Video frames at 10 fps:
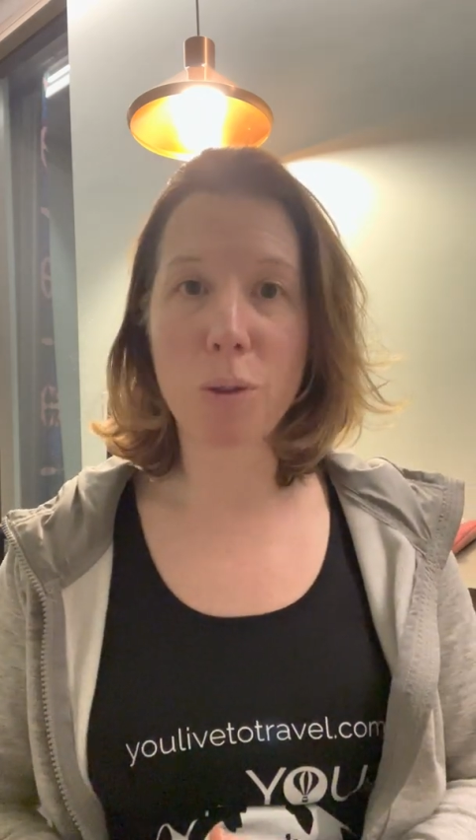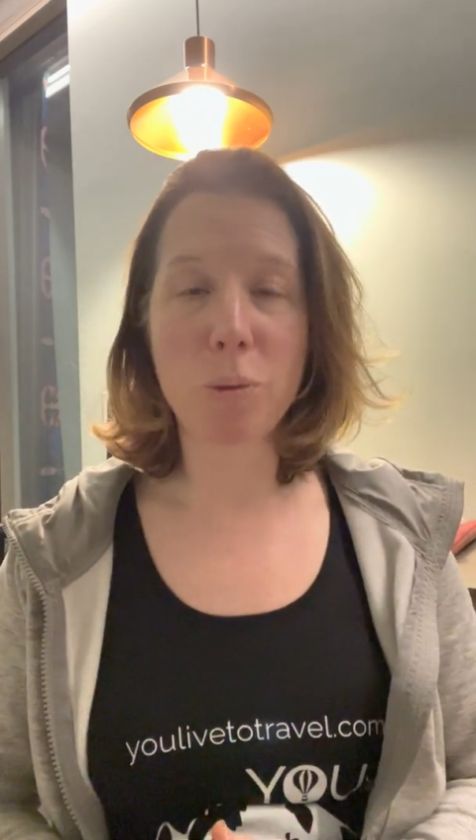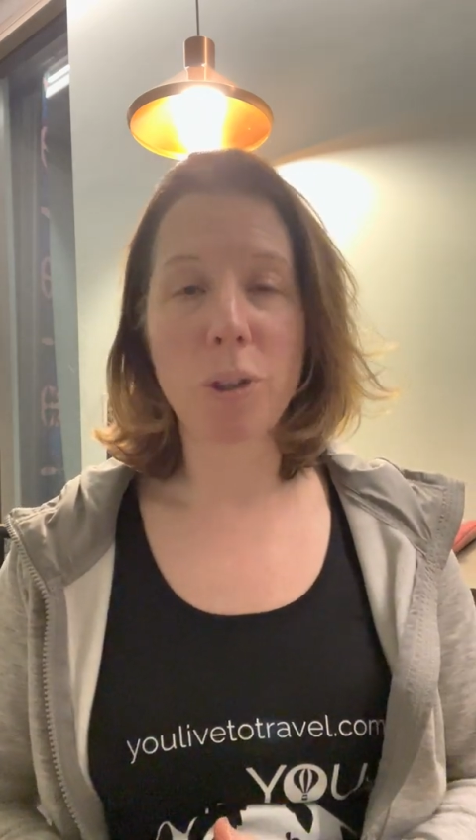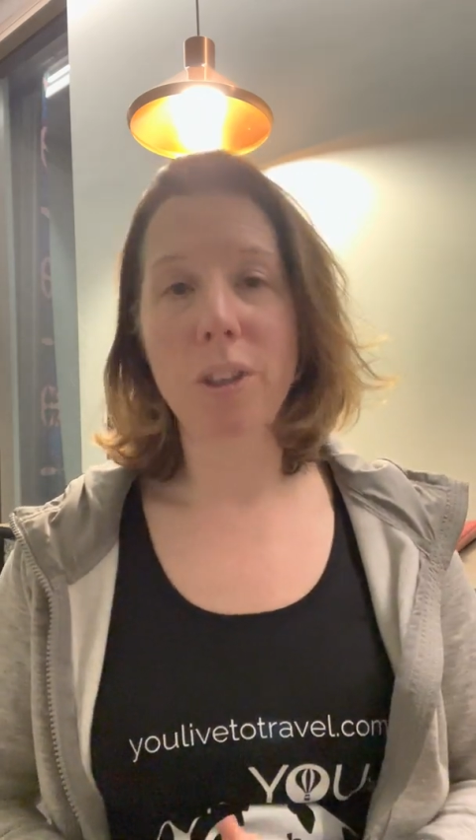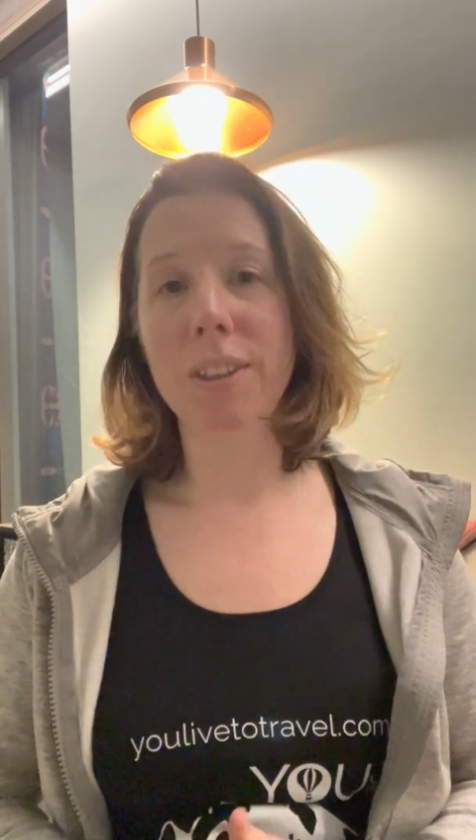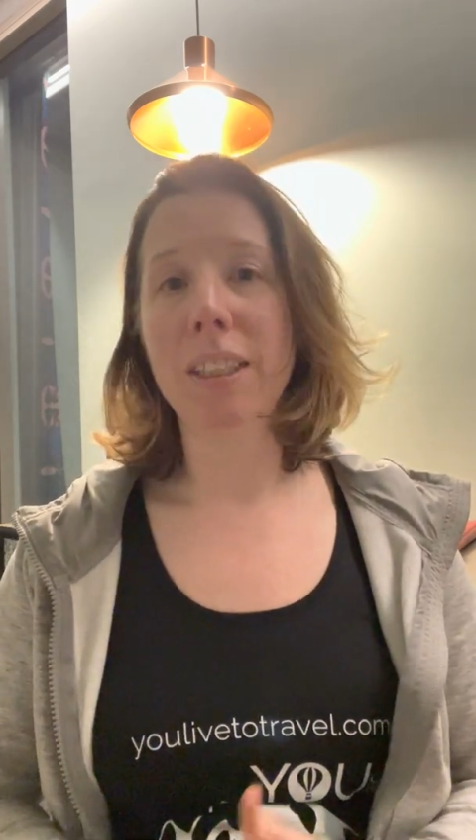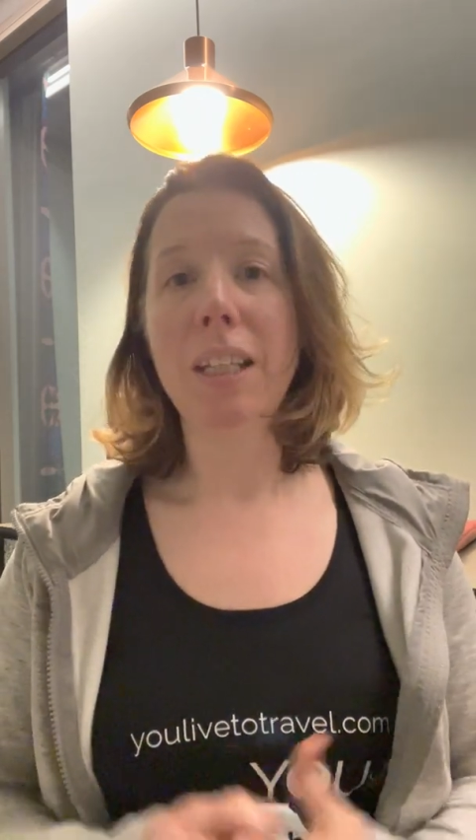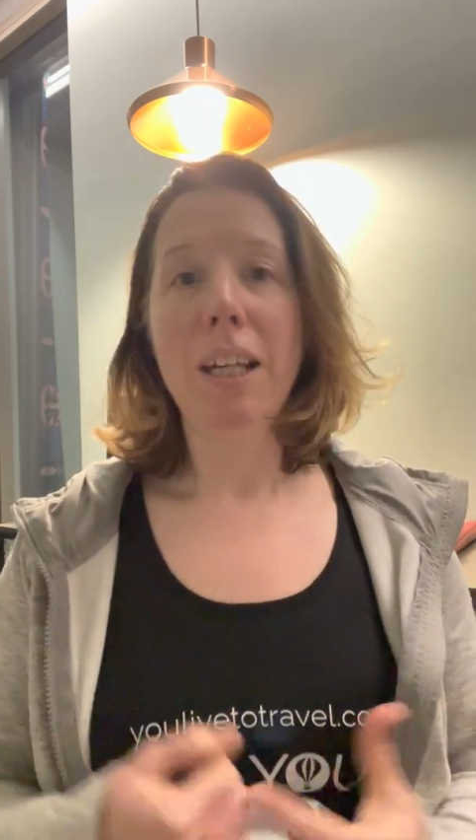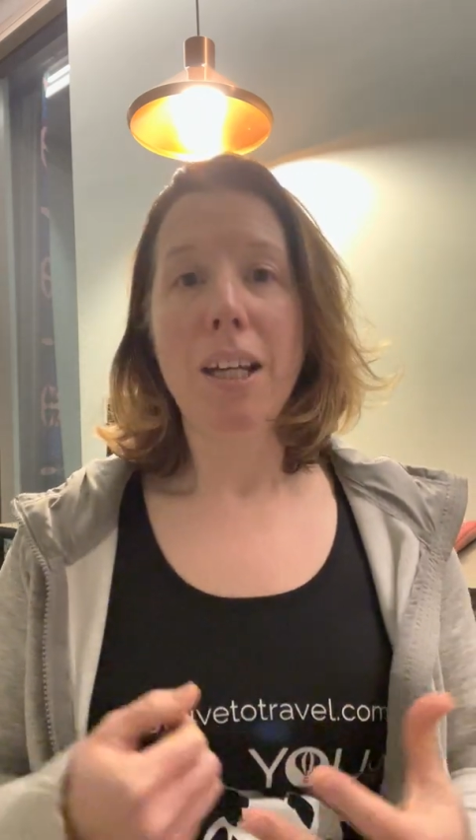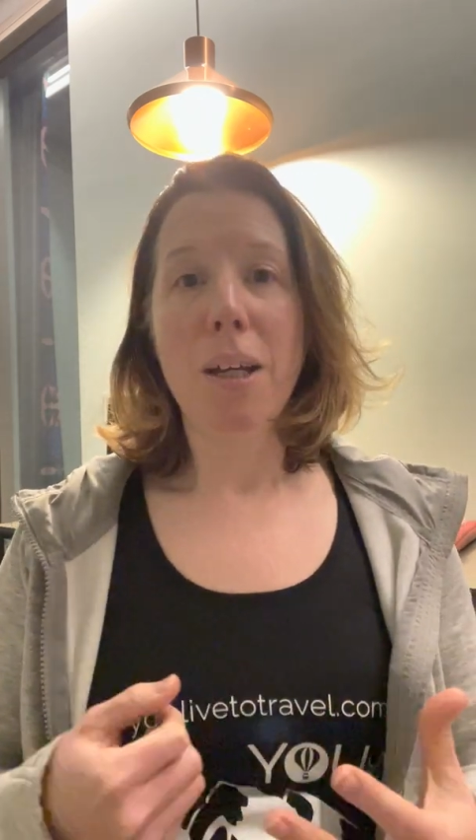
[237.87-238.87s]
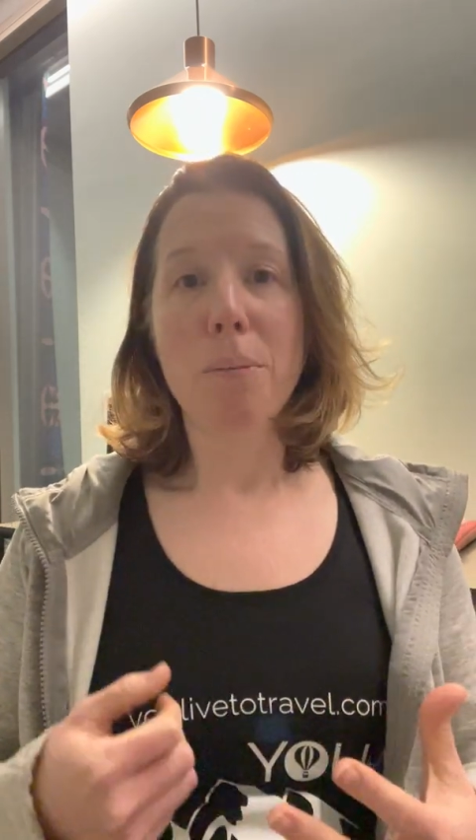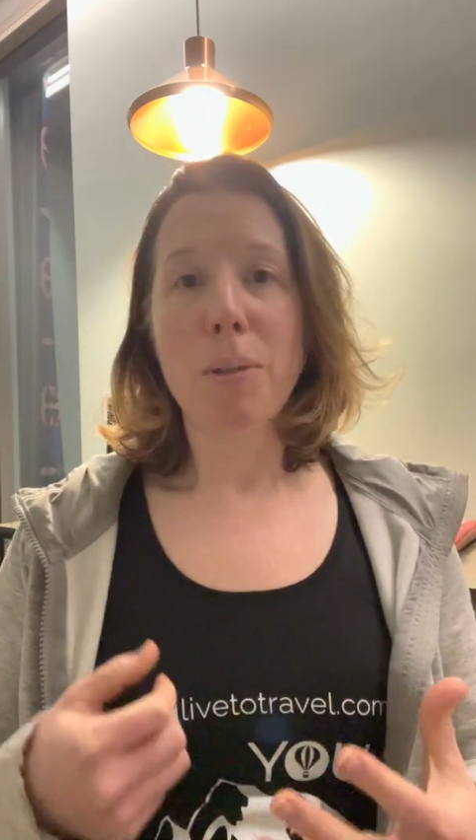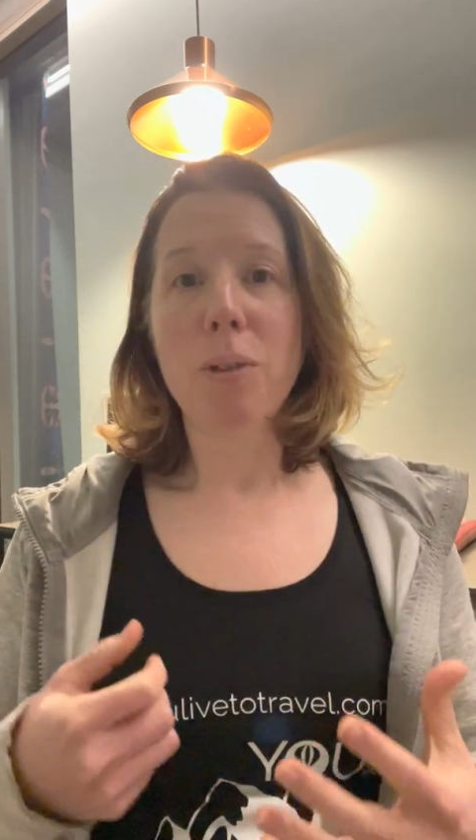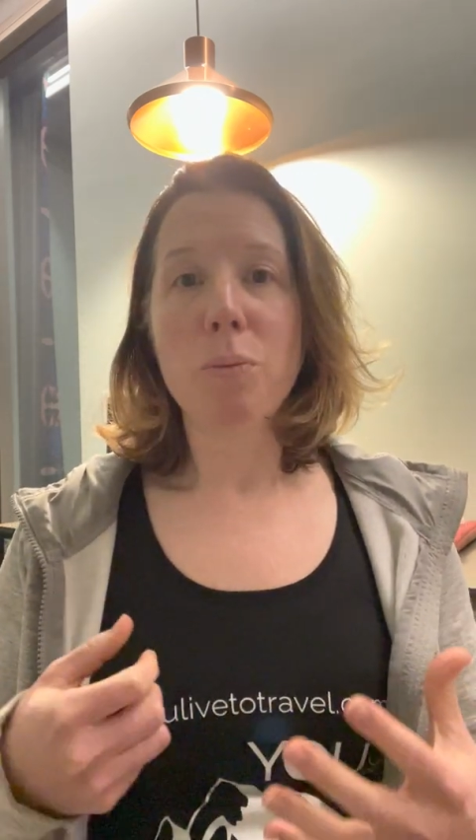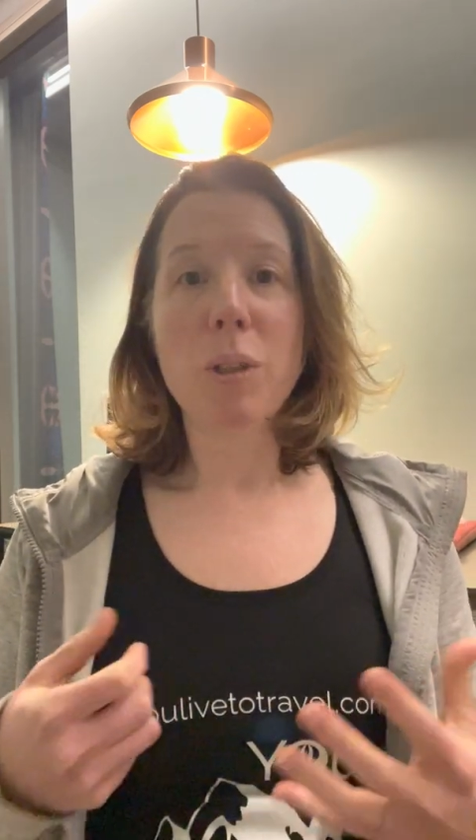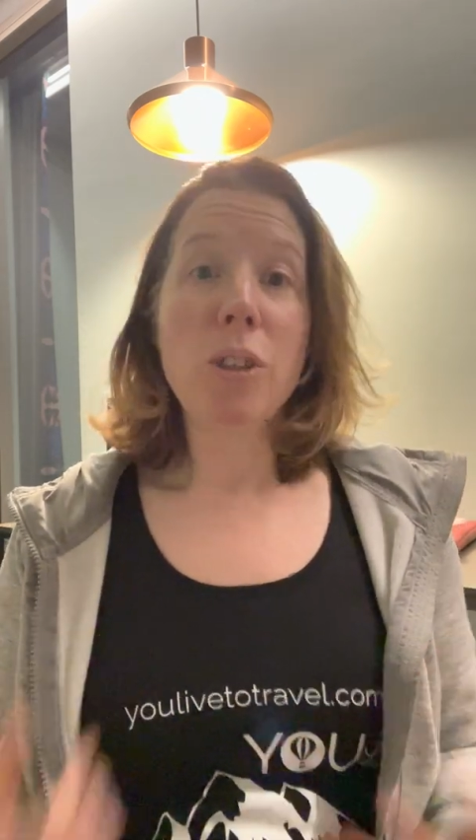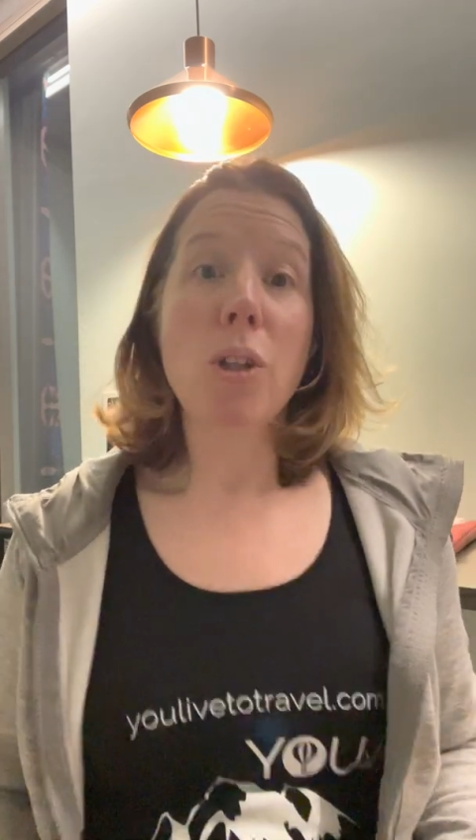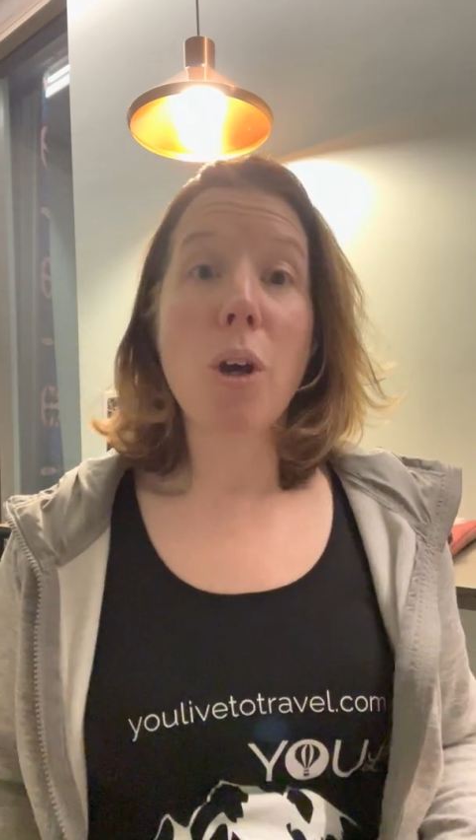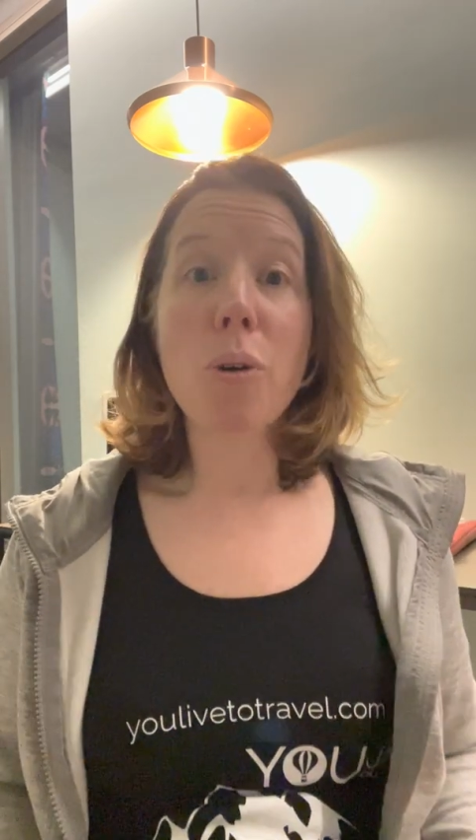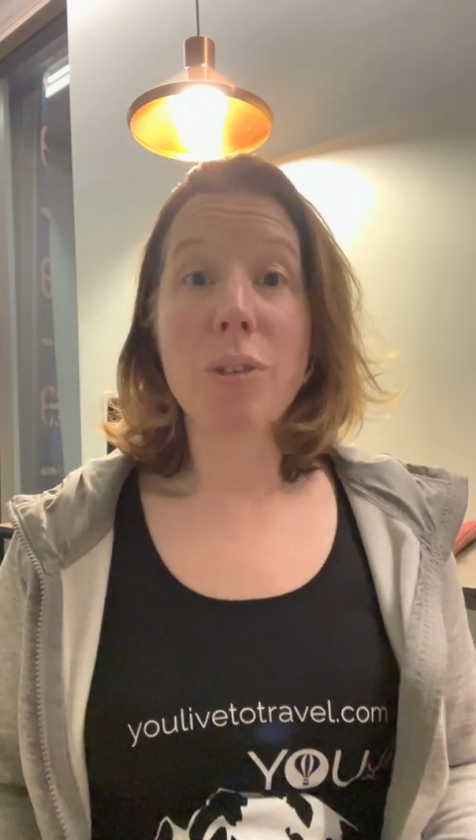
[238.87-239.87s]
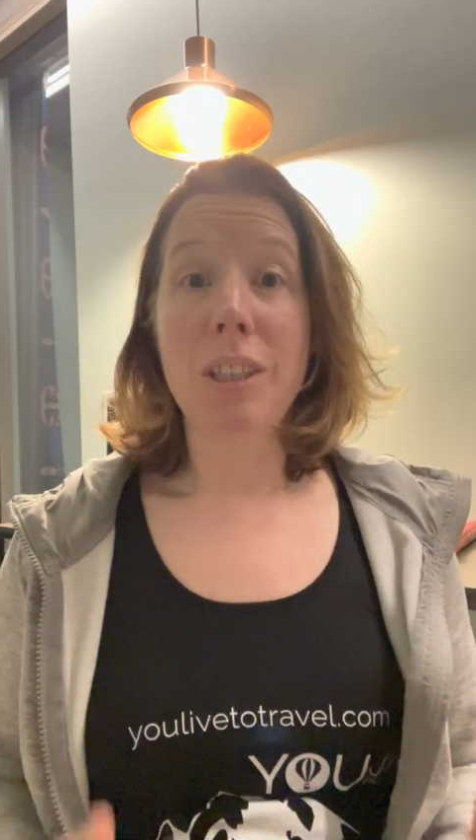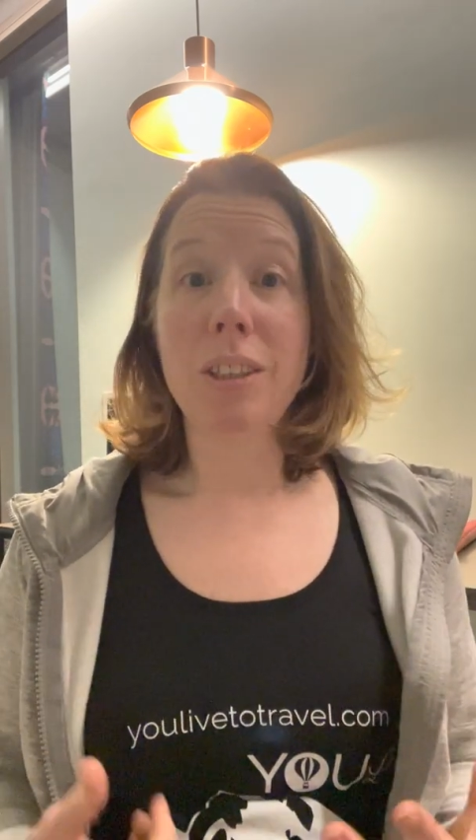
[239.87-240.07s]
world, but we know that